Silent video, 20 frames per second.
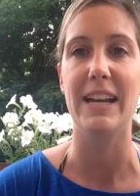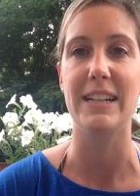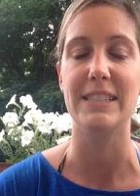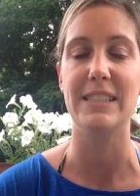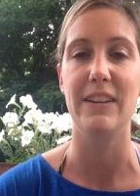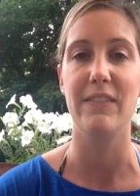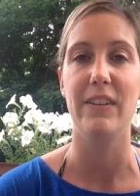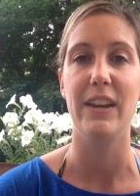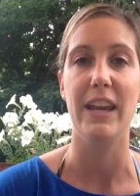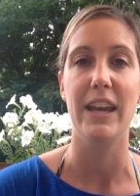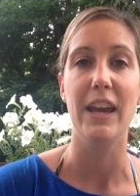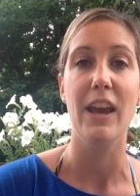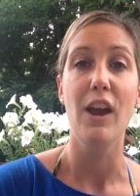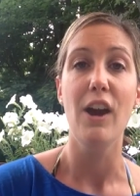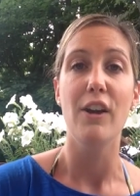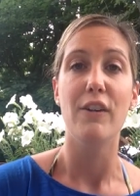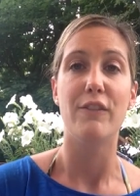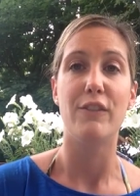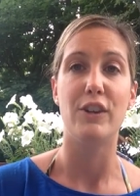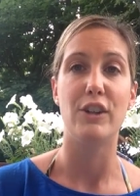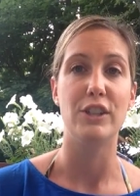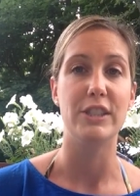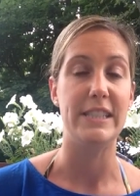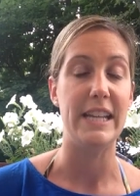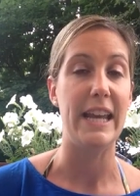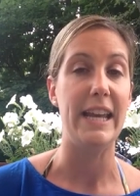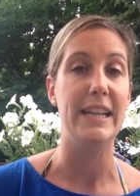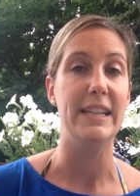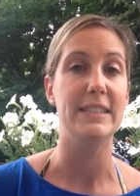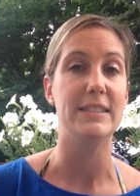activity for
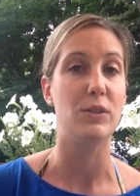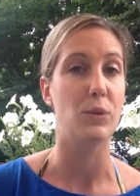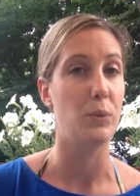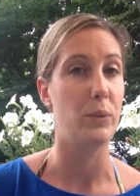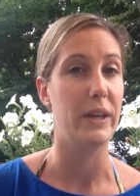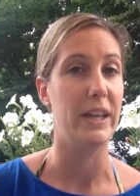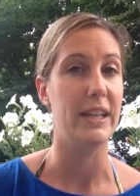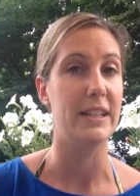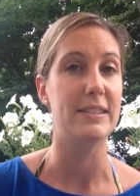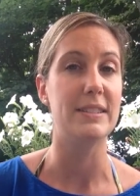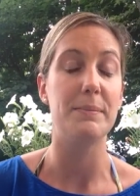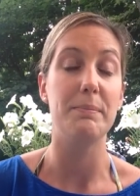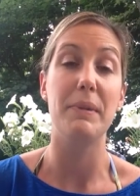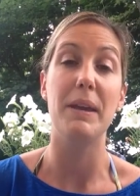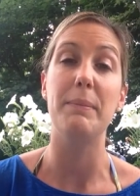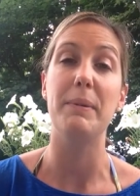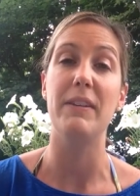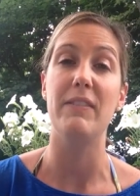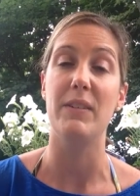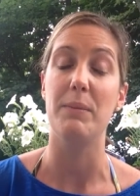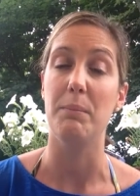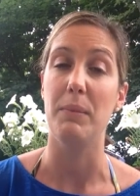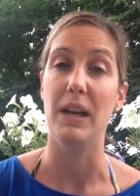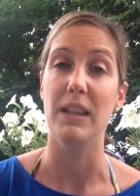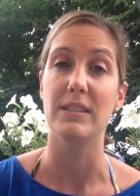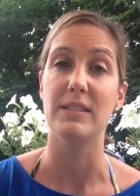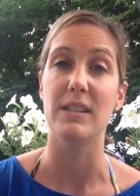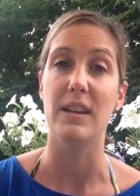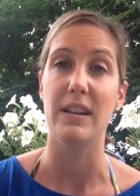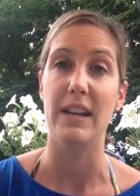days, weeks, maybe even
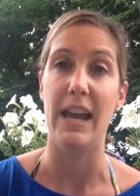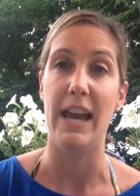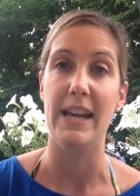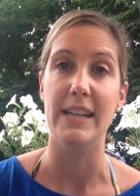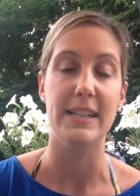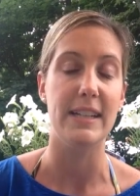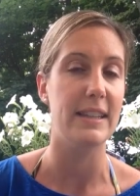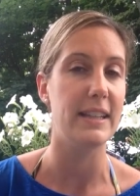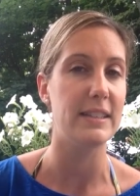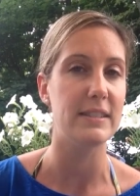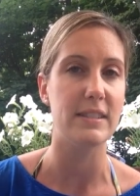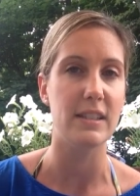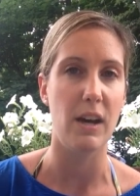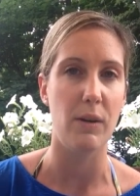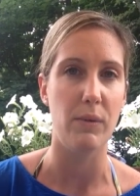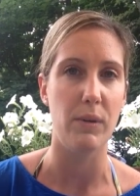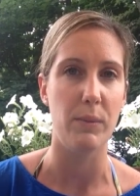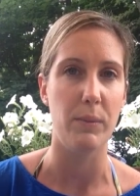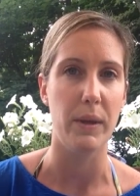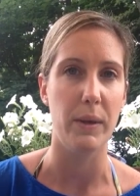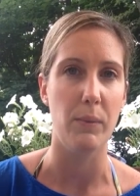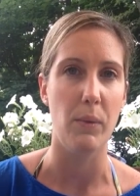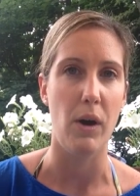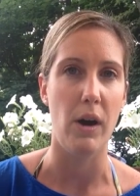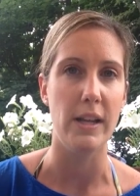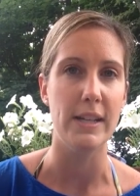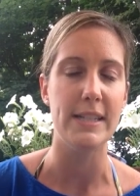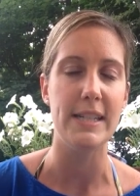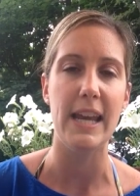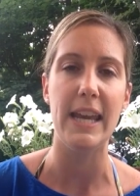months on end. And that's not what we
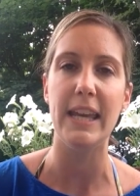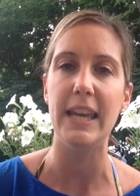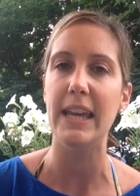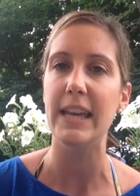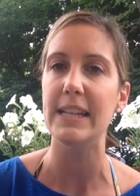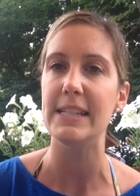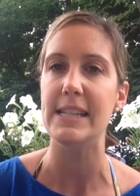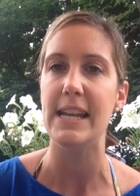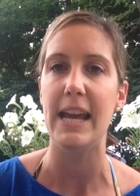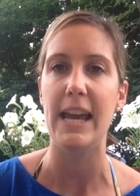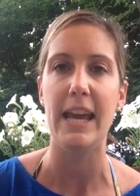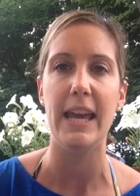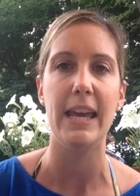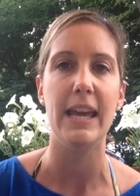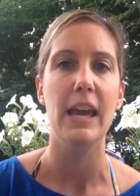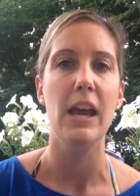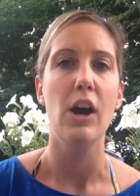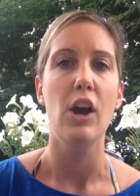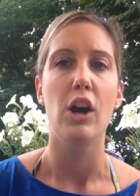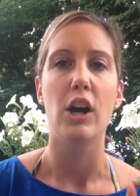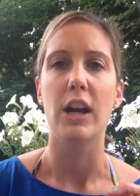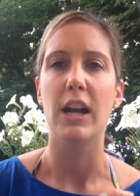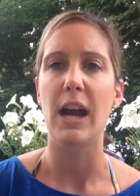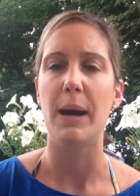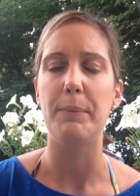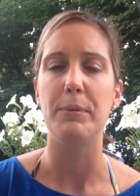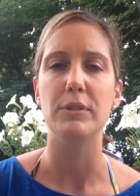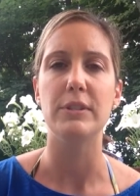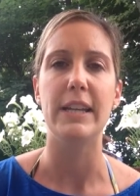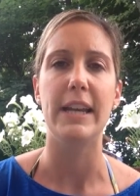want. Taking a day, a
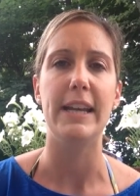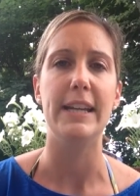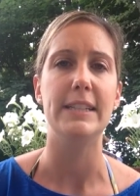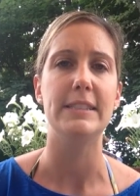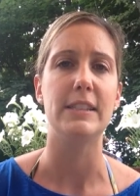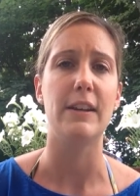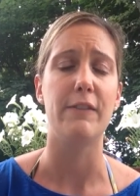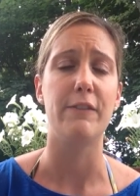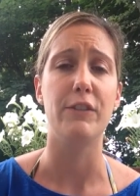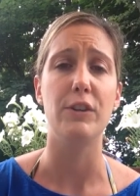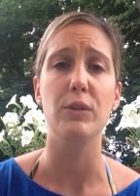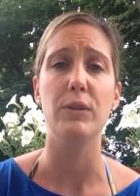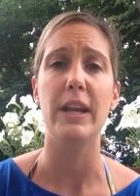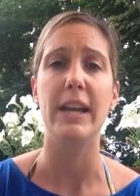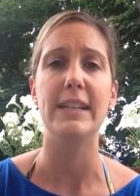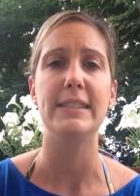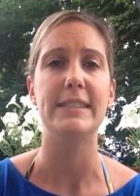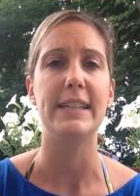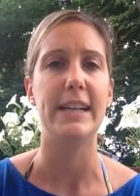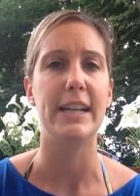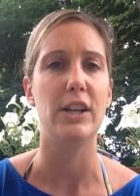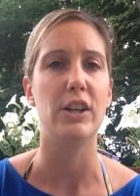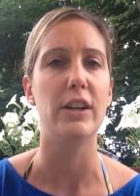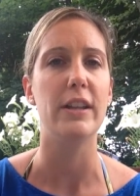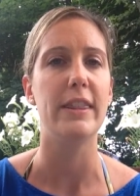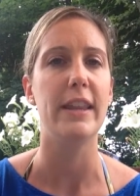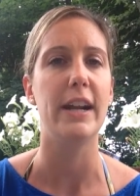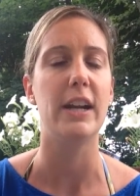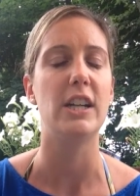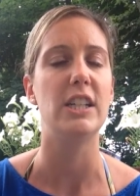couple days, a few days here
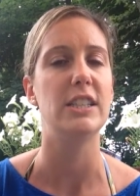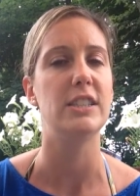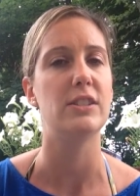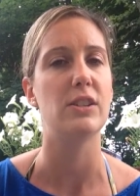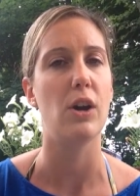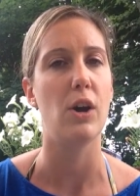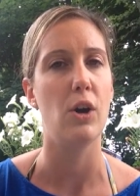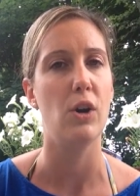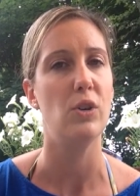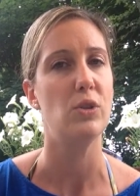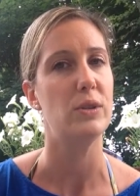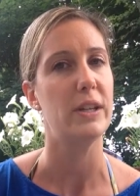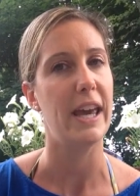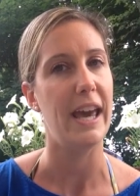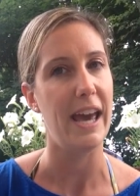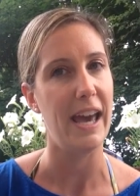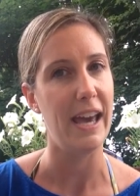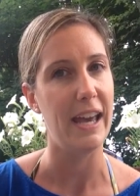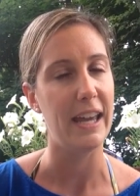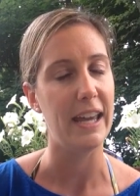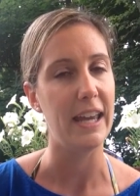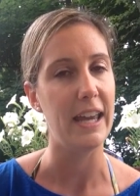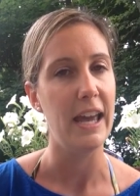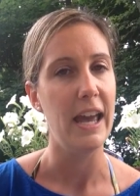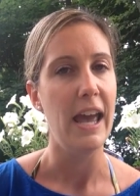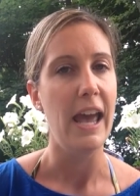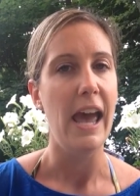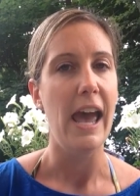and there is okay.